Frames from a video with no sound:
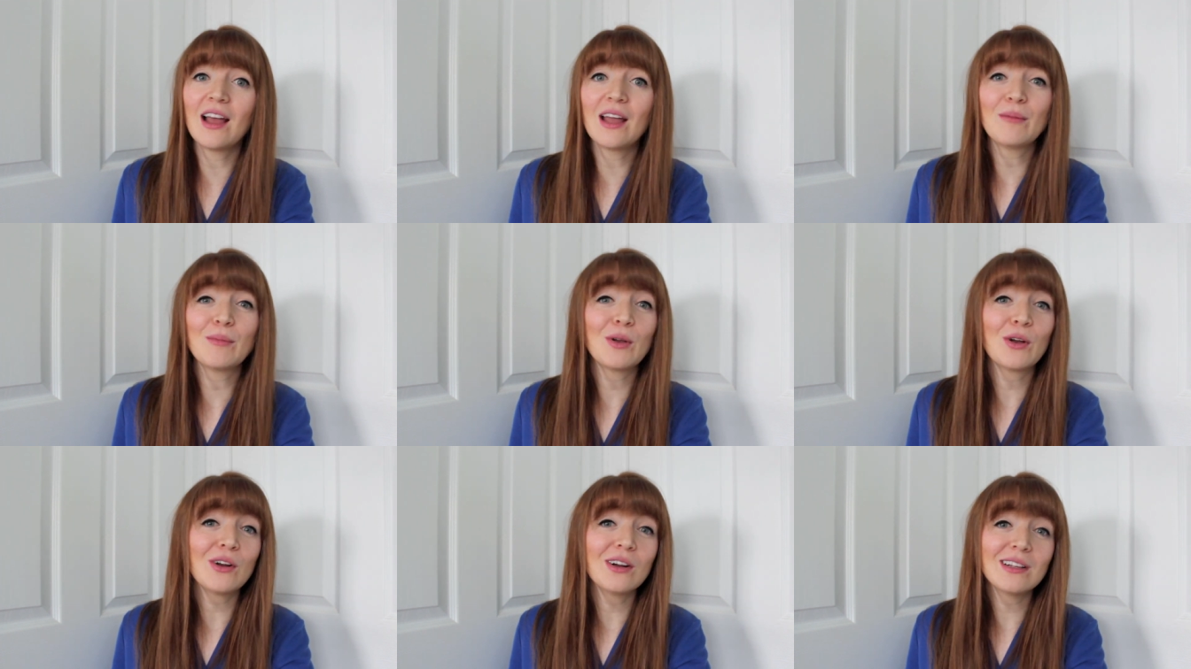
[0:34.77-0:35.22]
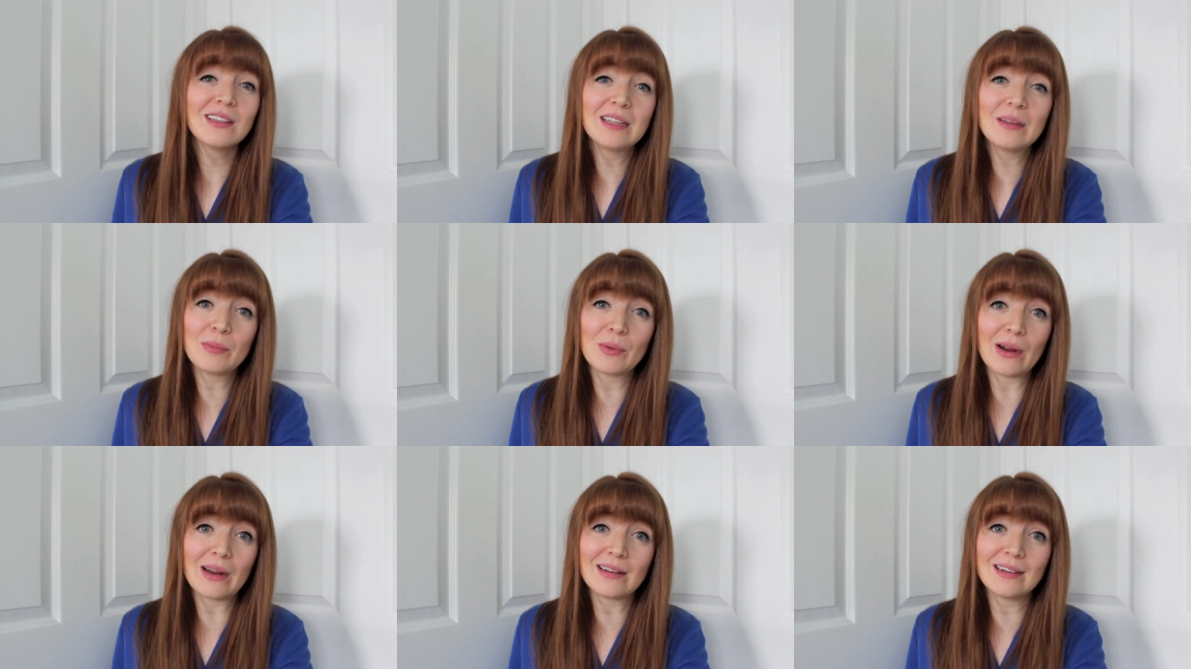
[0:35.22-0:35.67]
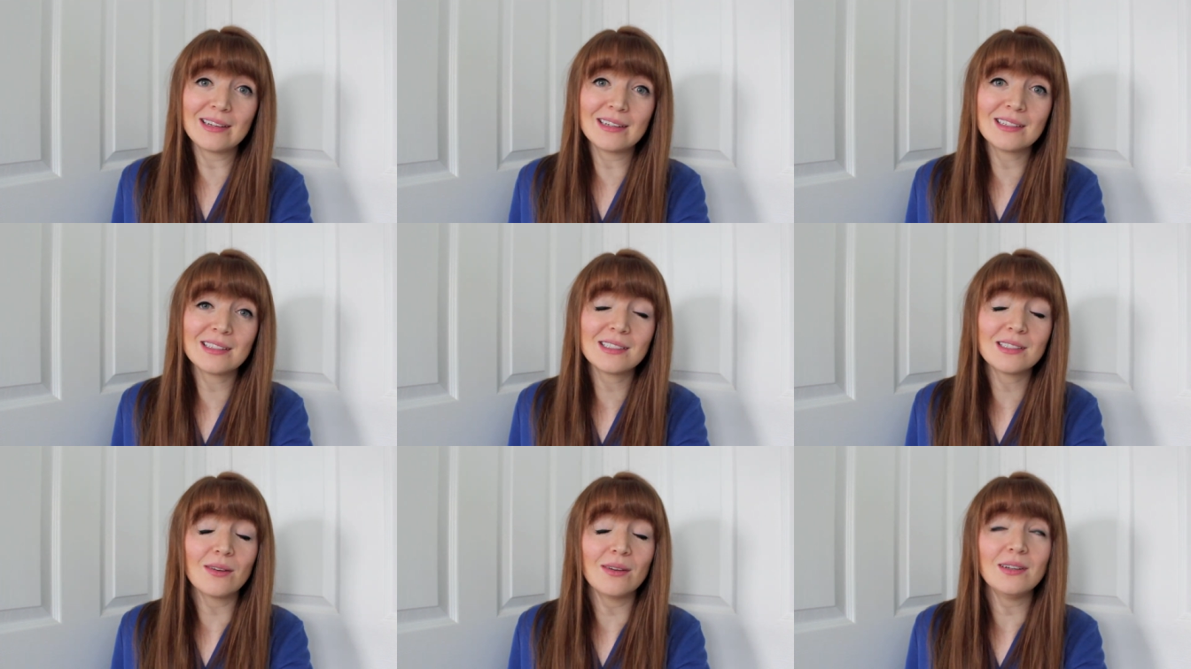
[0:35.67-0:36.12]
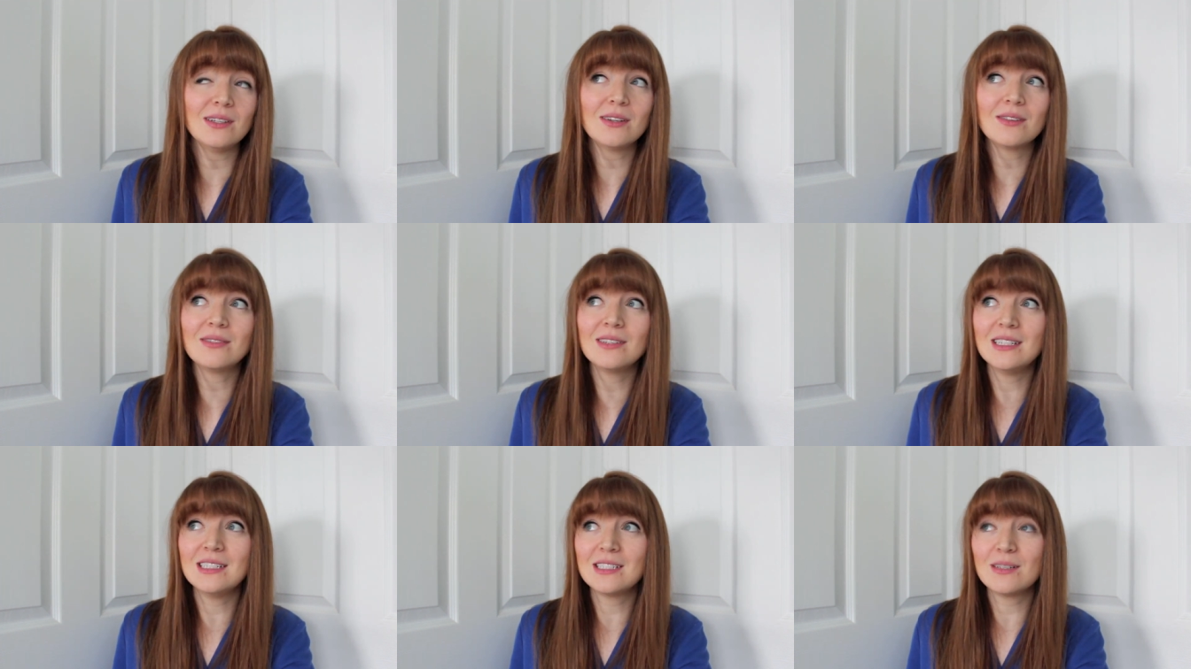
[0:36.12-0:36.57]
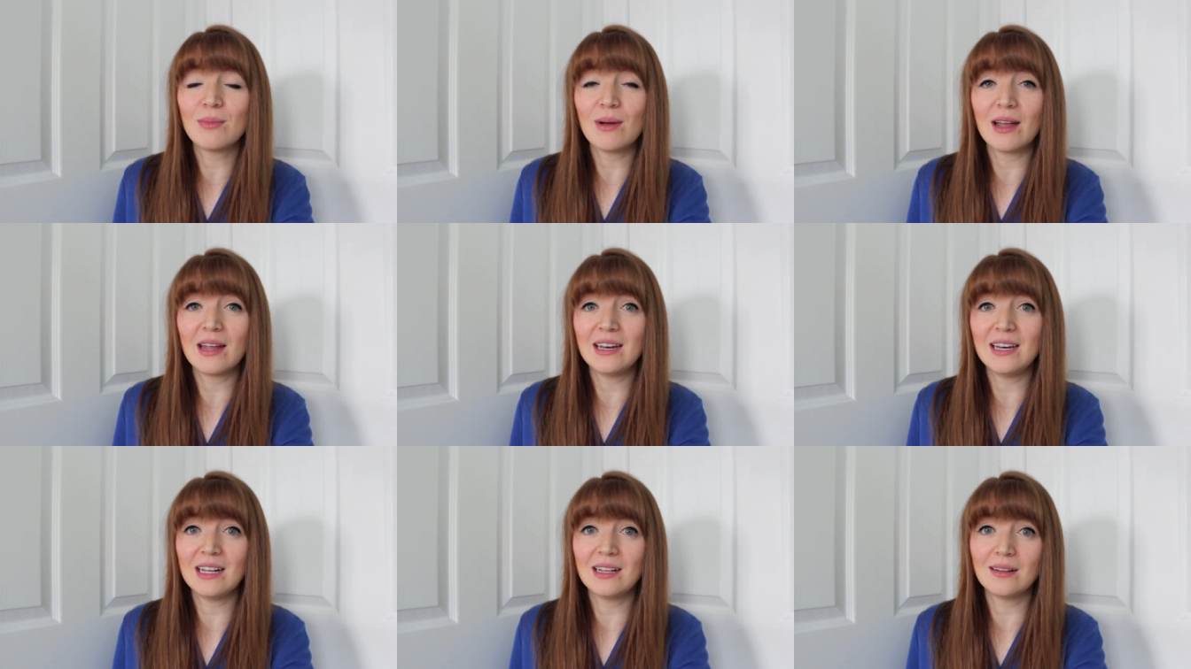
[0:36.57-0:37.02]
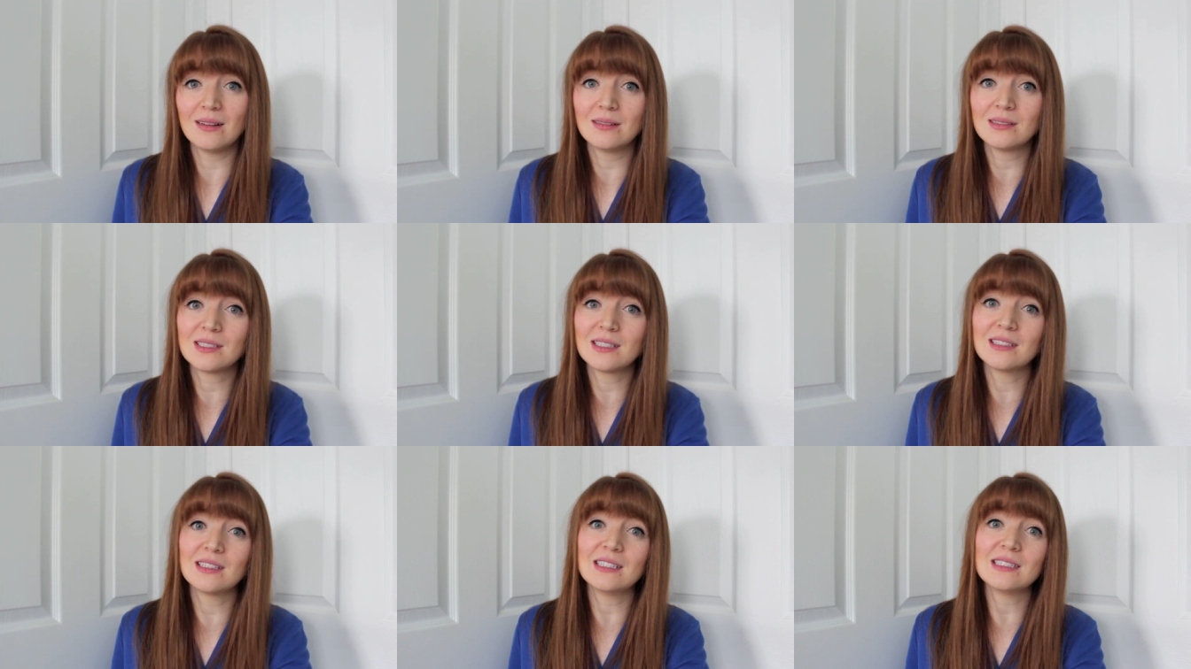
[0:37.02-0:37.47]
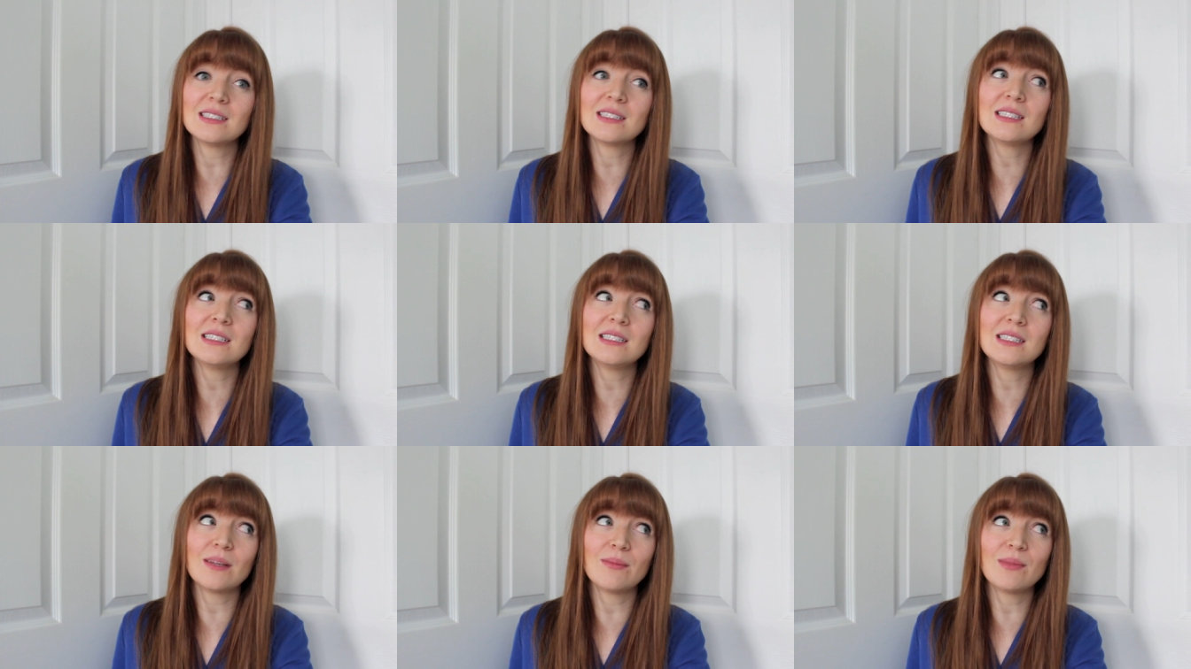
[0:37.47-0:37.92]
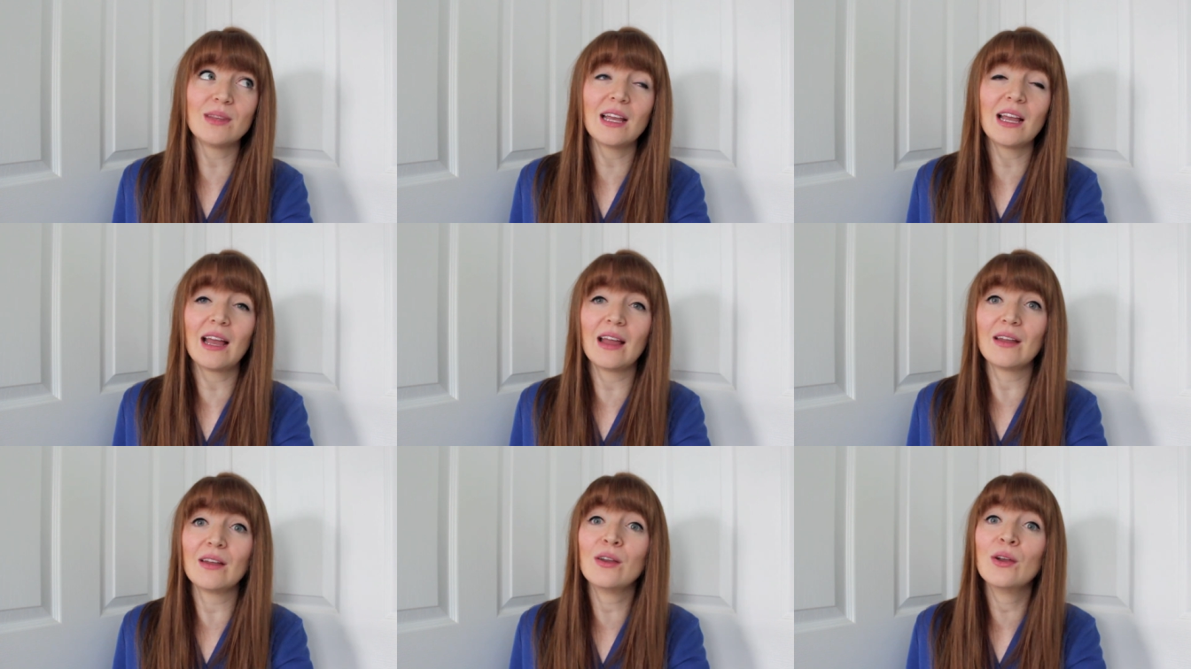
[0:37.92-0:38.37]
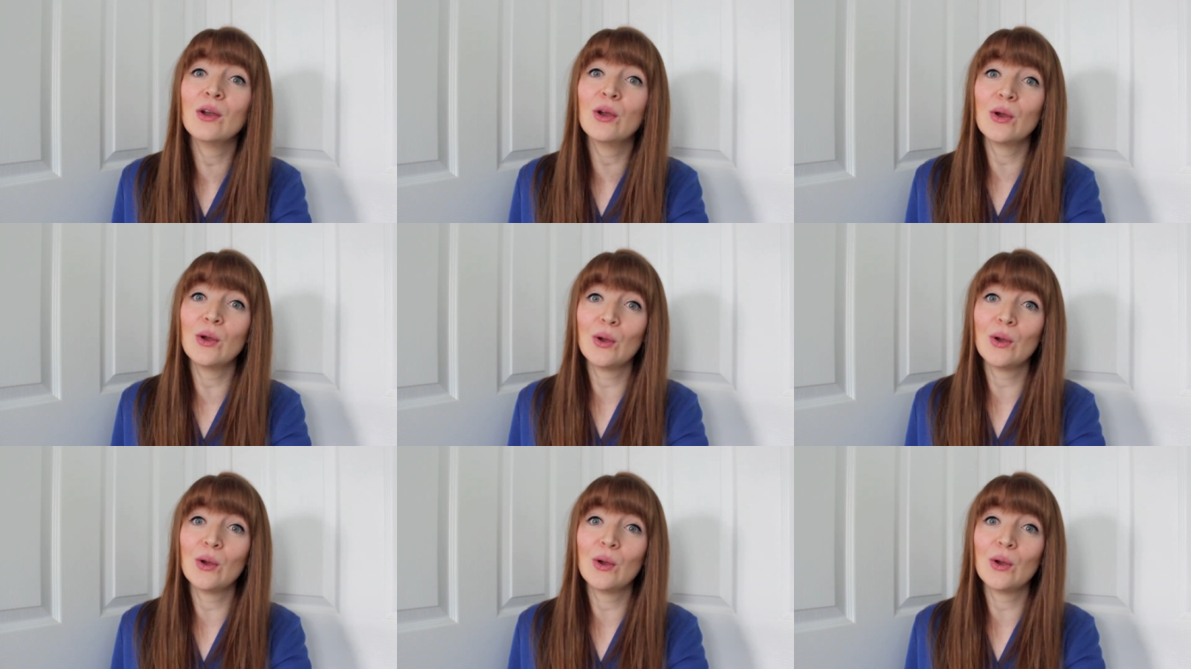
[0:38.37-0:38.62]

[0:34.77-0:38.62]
I'm currently pregnant, so I don't need to buy any clothes unless it's something I